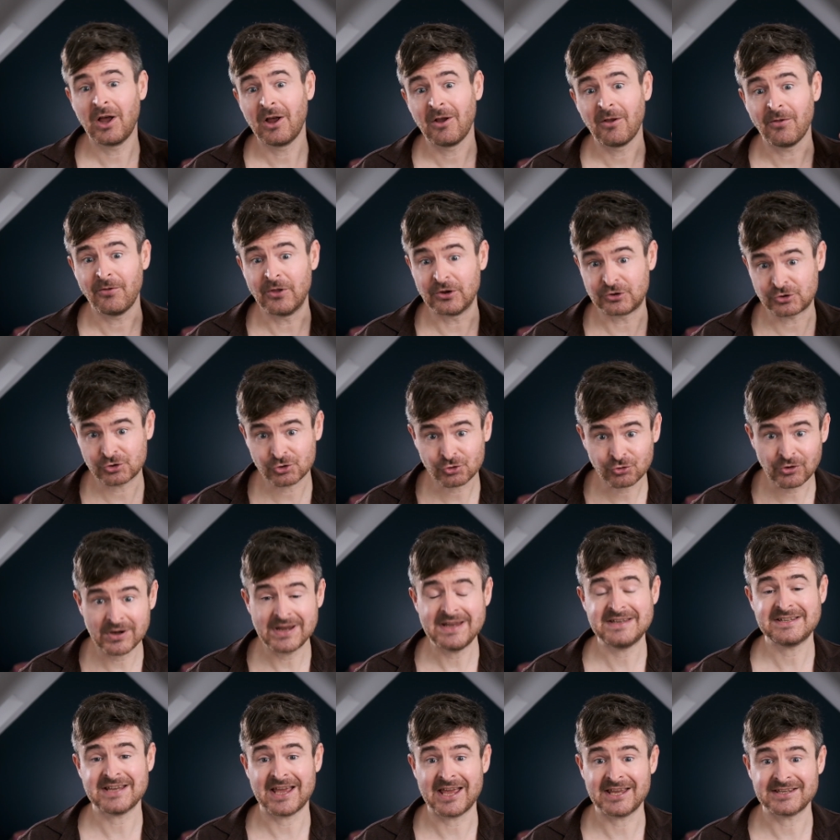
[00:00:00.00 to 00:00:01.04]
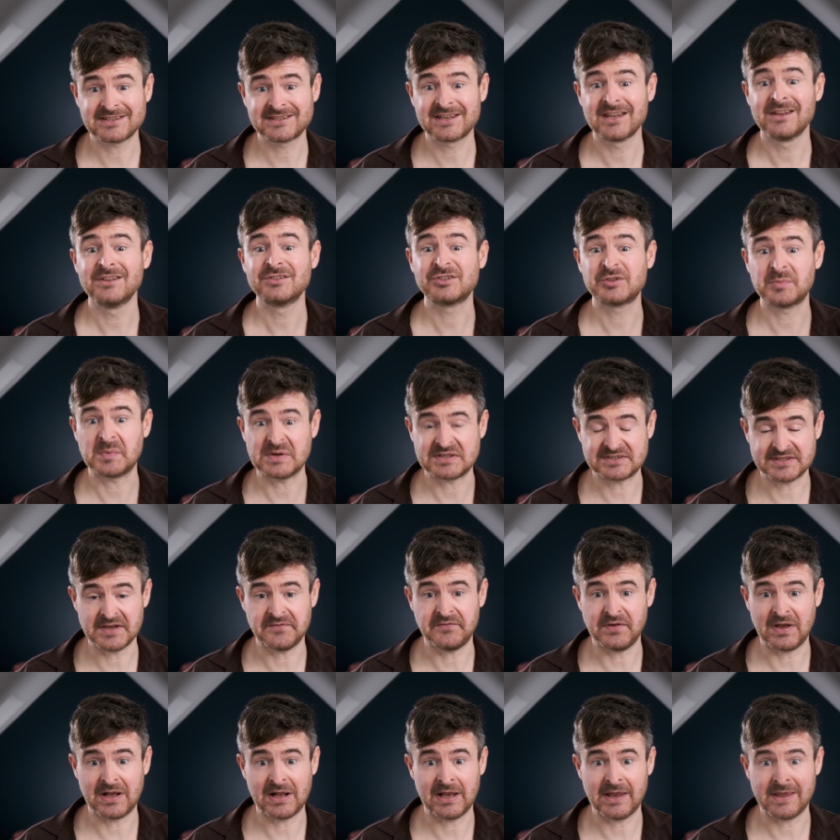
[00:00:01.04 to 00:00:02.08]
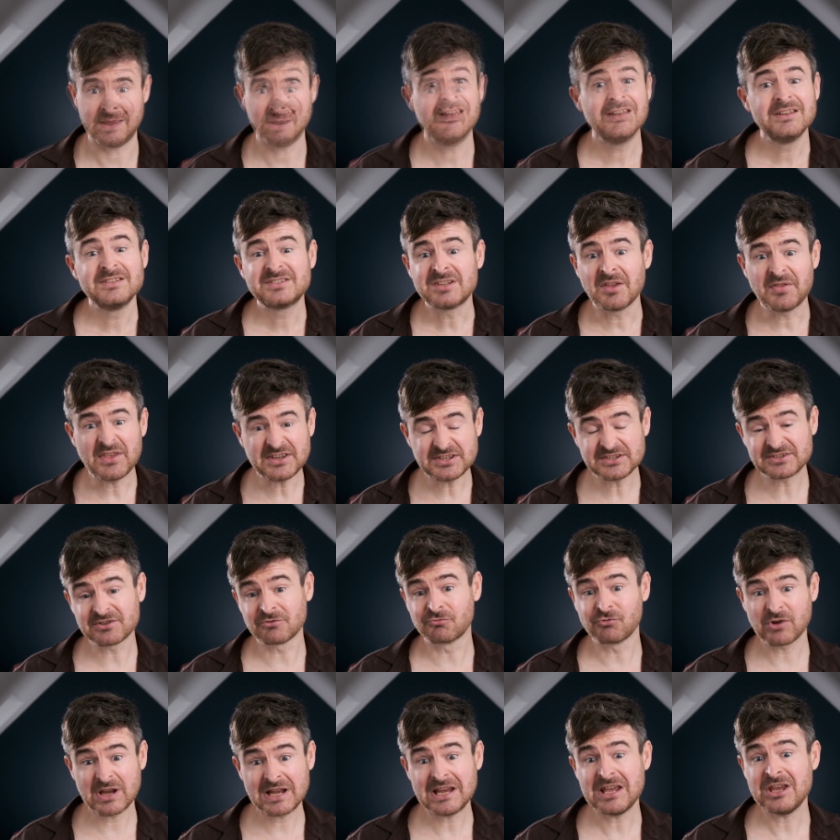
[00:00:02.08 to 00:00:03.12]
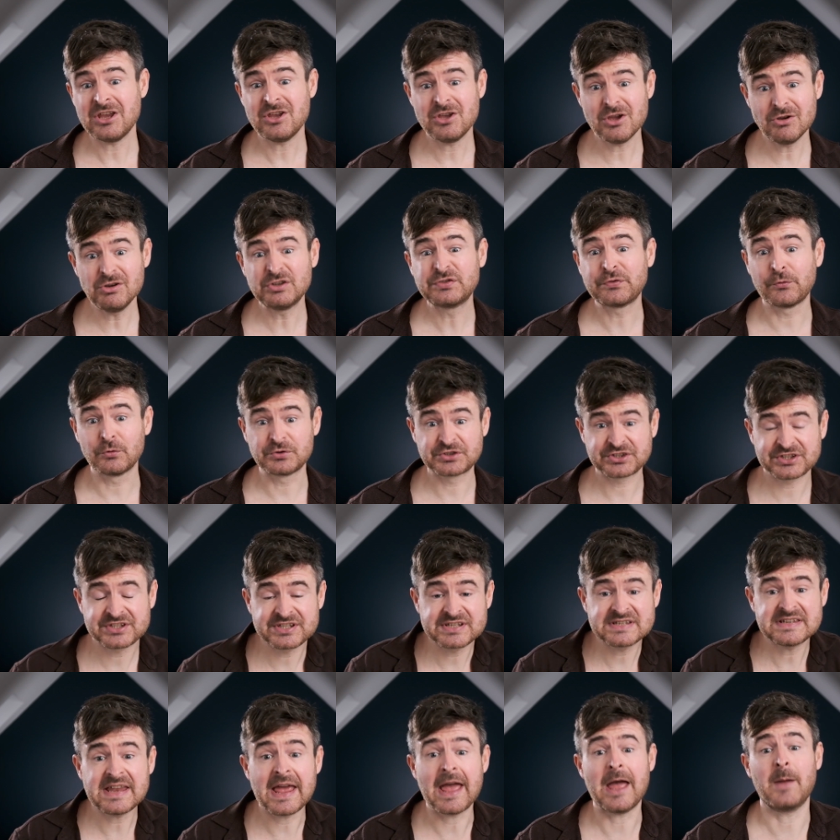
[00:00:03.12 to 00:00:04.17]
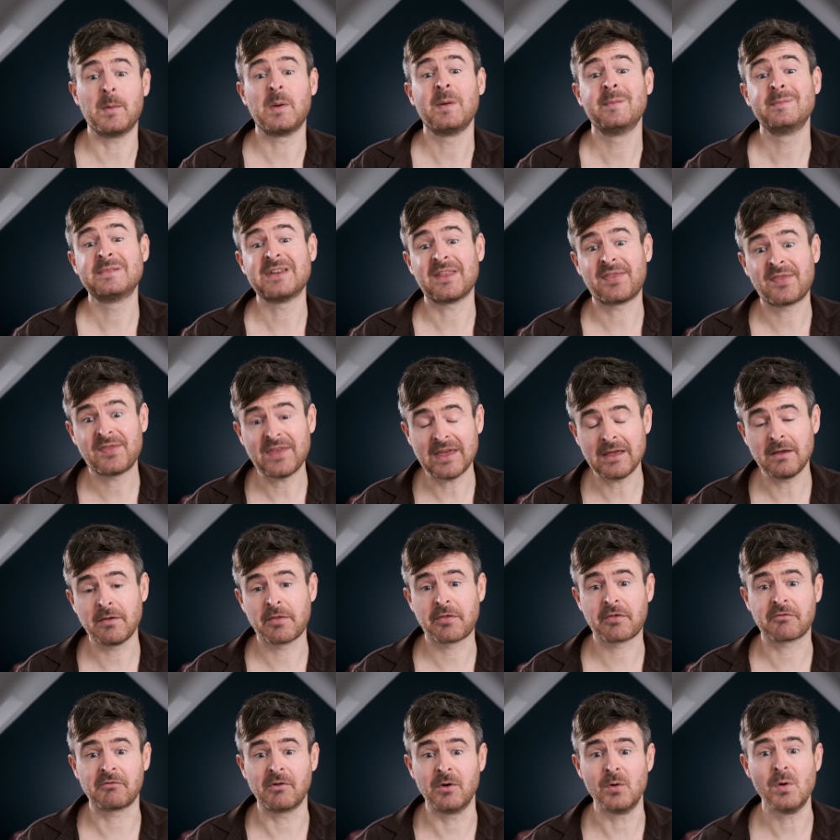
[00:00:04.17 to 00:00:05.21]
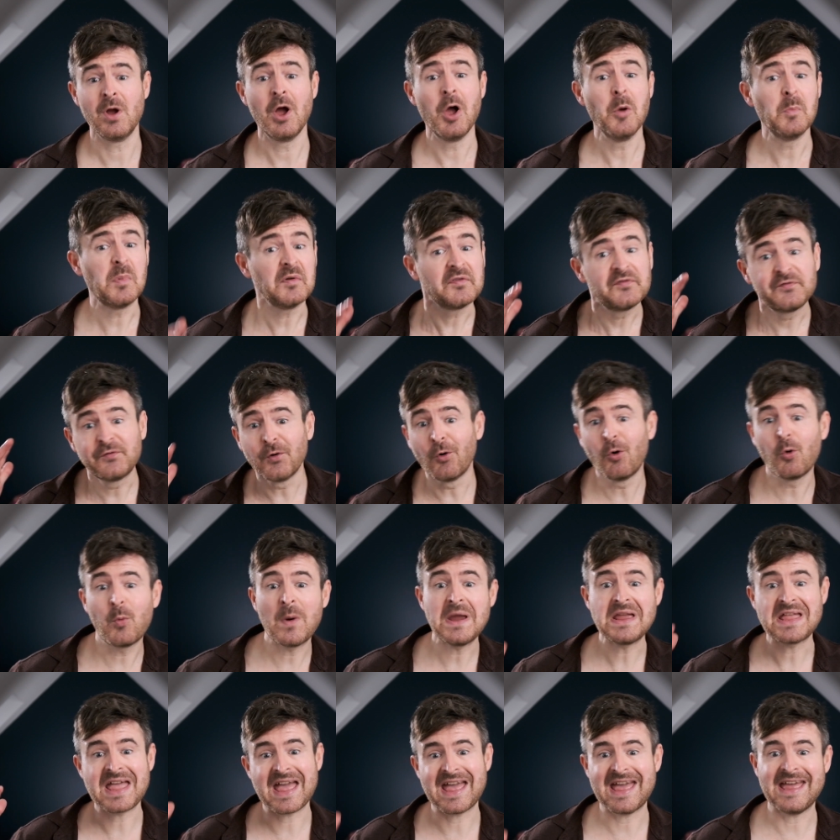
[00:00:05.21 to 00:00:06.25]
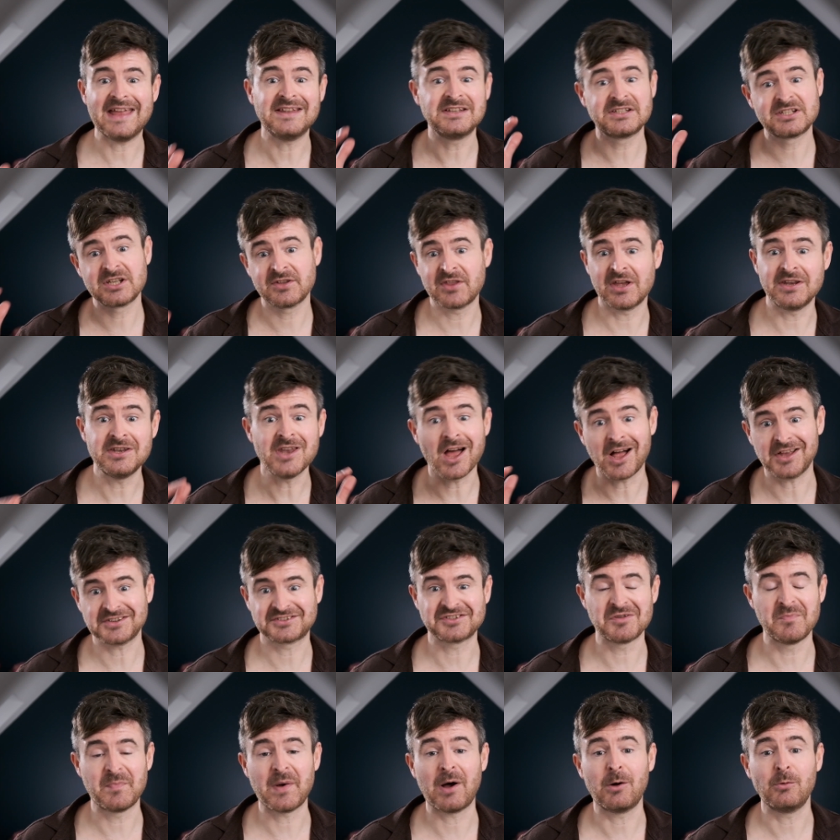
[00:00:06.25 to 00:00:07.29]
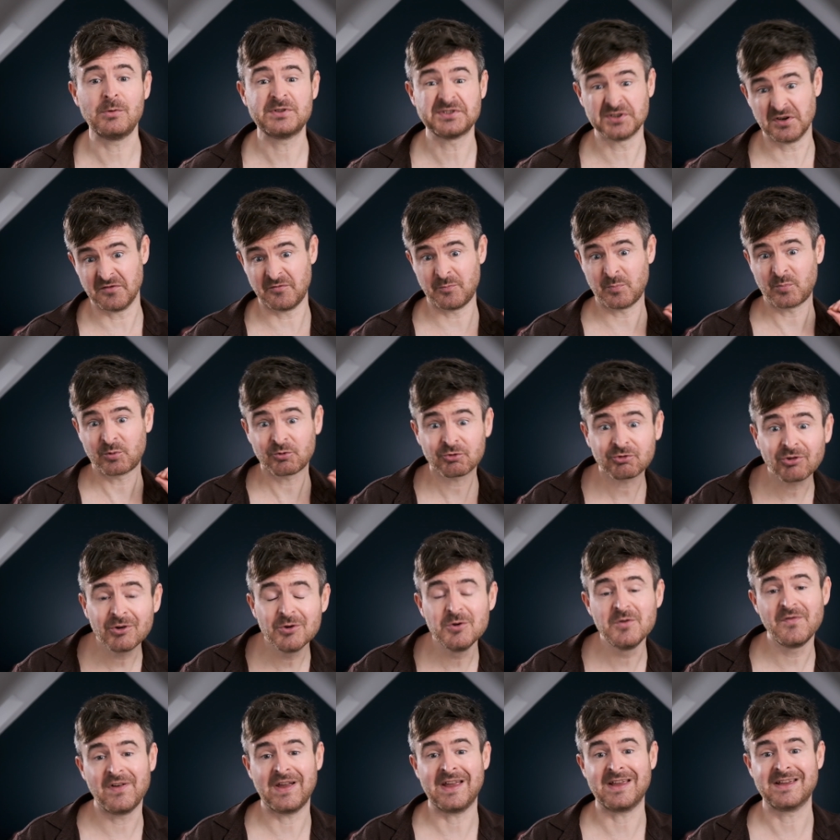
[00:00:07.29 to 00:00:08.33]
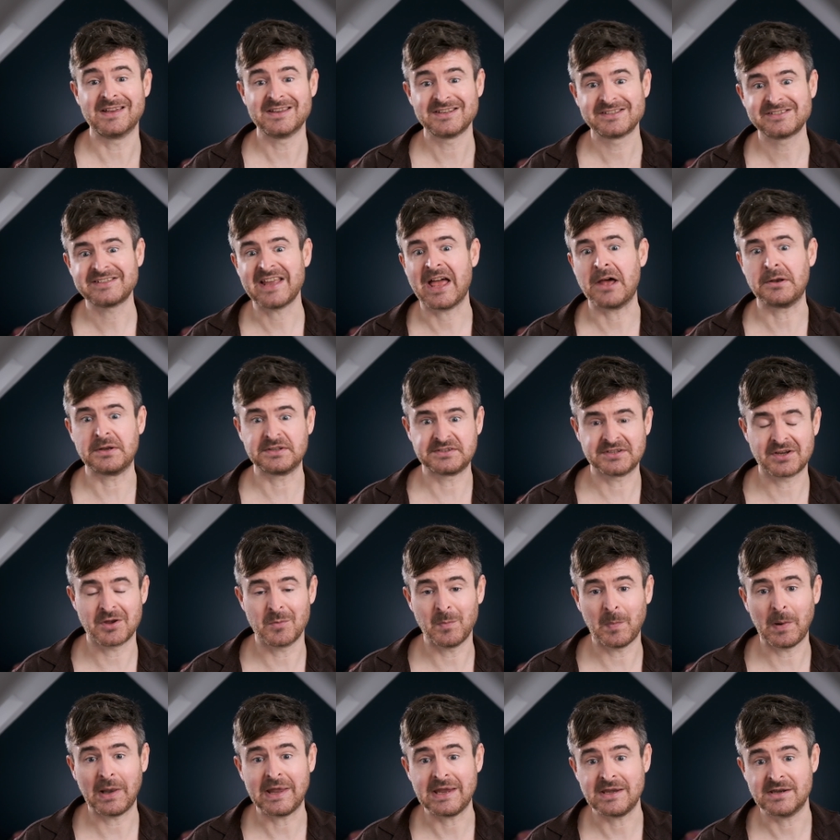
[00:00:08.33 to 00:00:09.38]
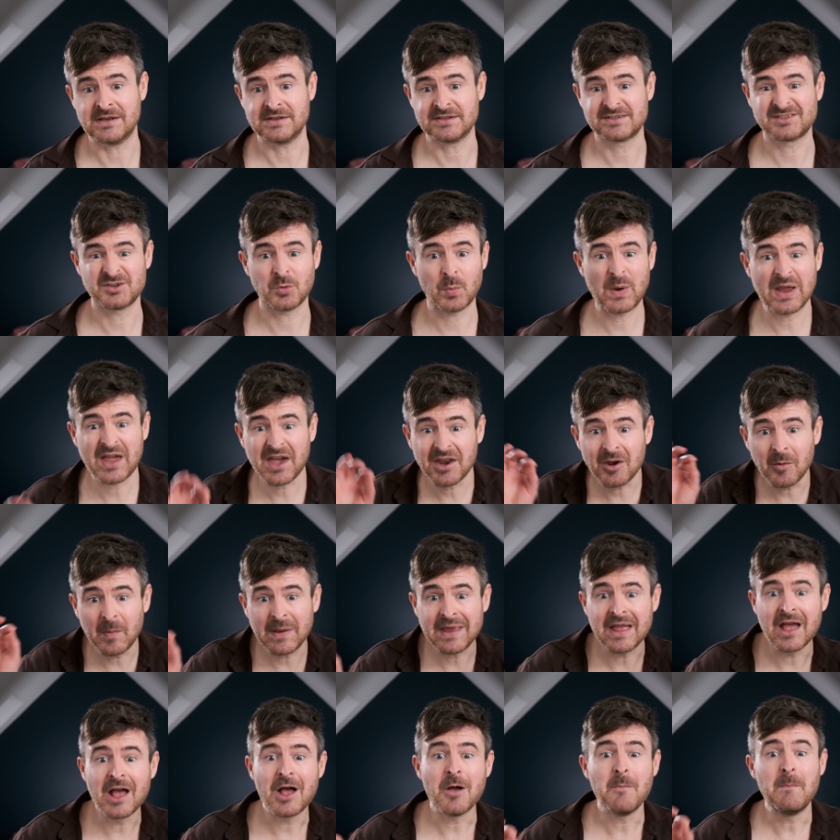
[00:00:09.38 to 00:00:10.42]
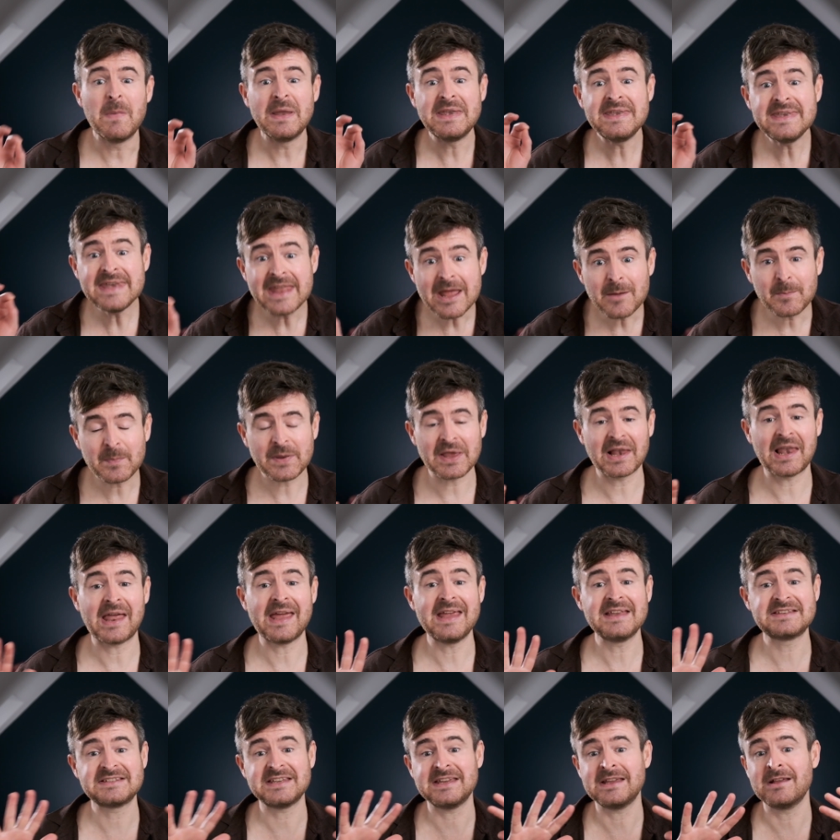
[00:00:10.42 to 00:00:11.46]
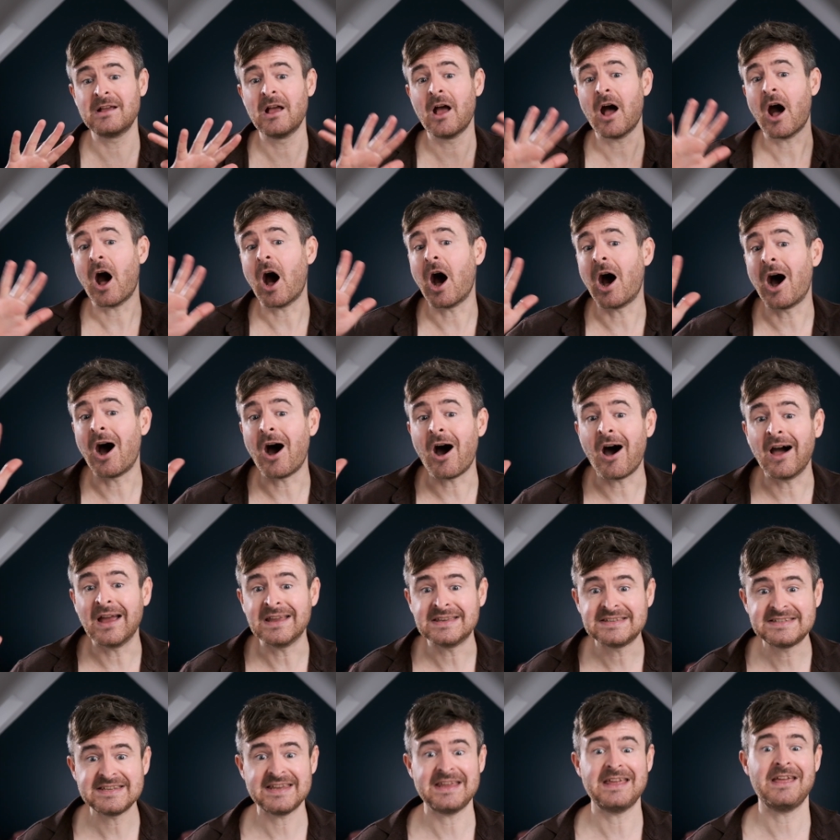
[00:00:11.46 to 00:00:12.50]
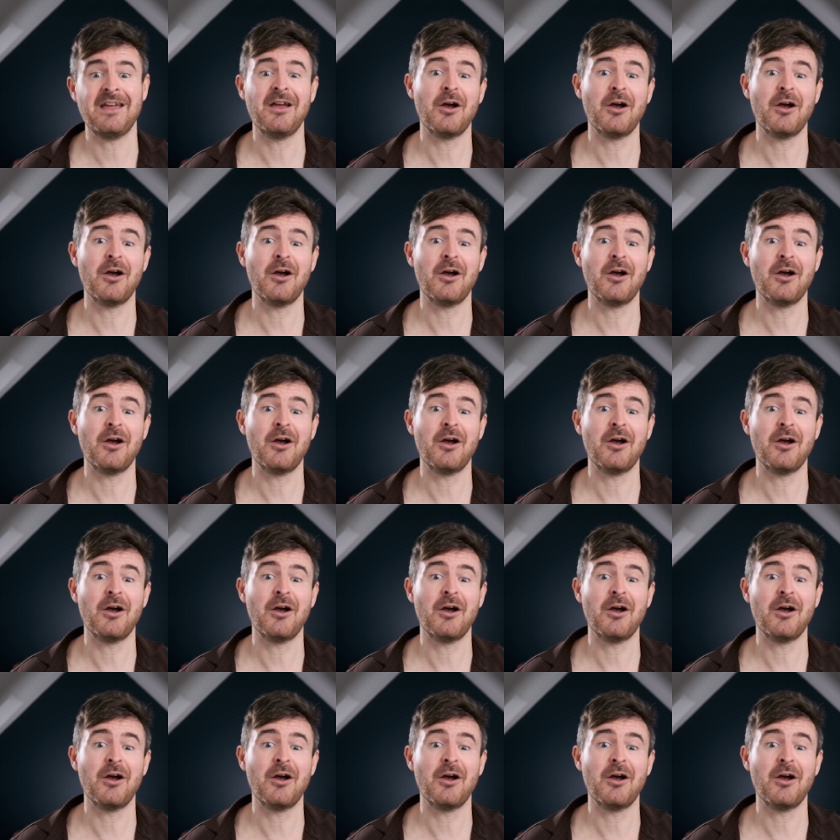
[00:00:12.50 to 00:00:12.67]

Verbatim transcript: the tree test specifically. So, this is a really useful step to think through before we get into the nuts and bolts of proving soundness and completeness. So, we're going to be manipulating our idea